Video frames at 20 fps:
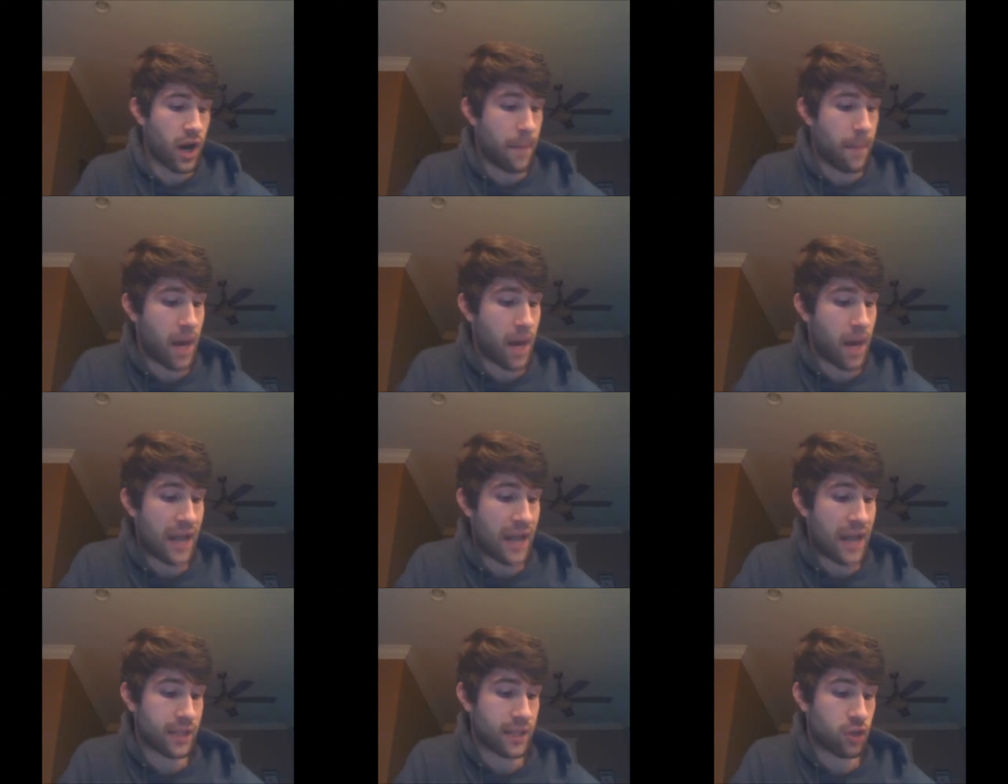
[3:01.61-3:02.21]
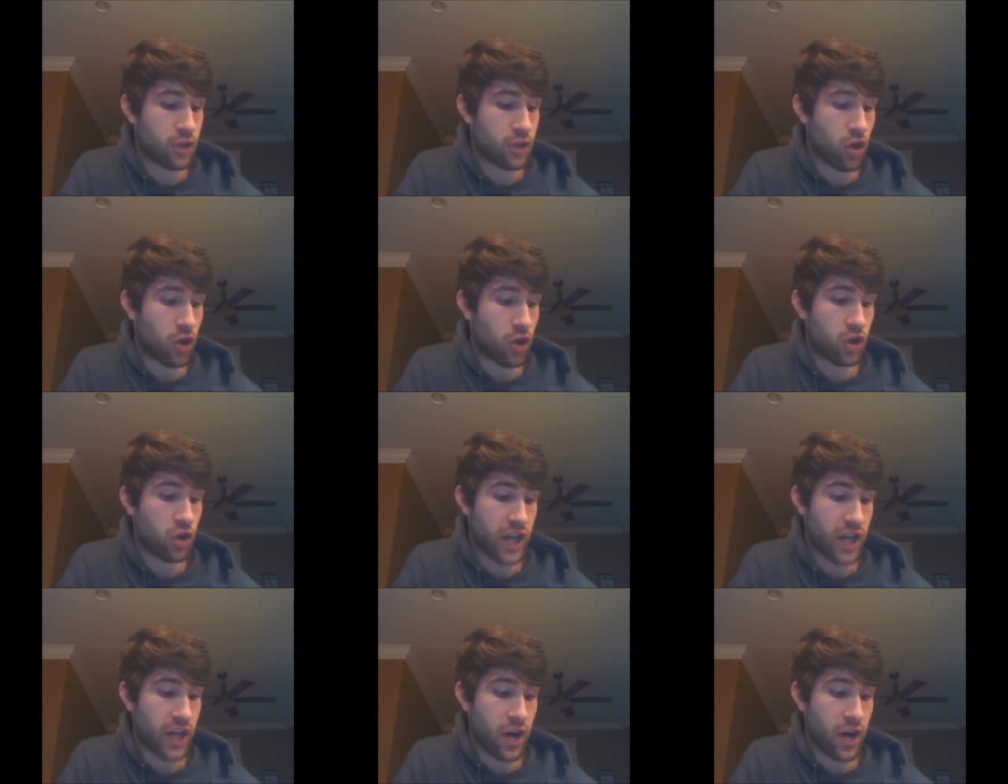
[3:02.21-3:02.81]
a positive
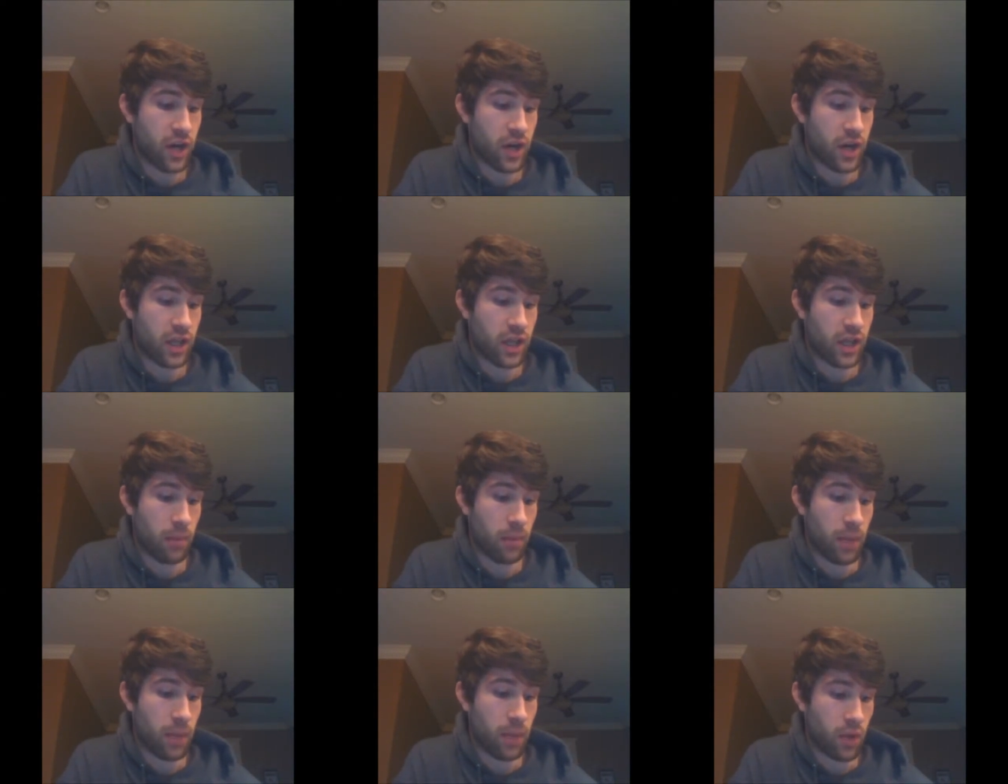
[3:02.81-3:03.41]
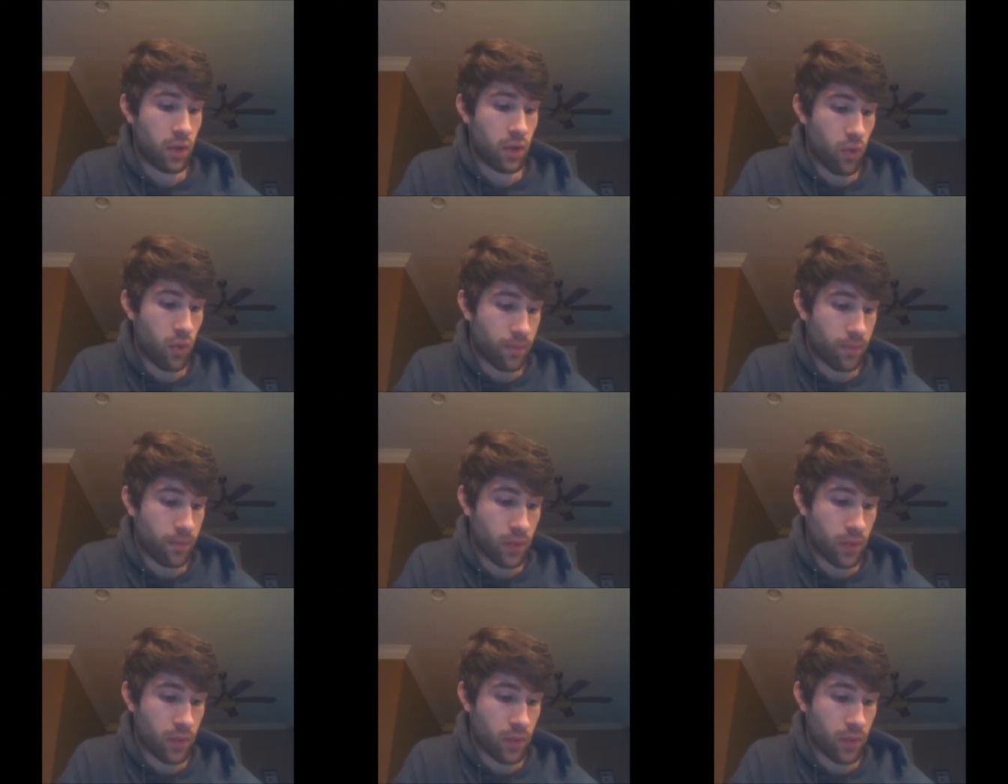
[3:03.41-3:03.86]
charge area in the middle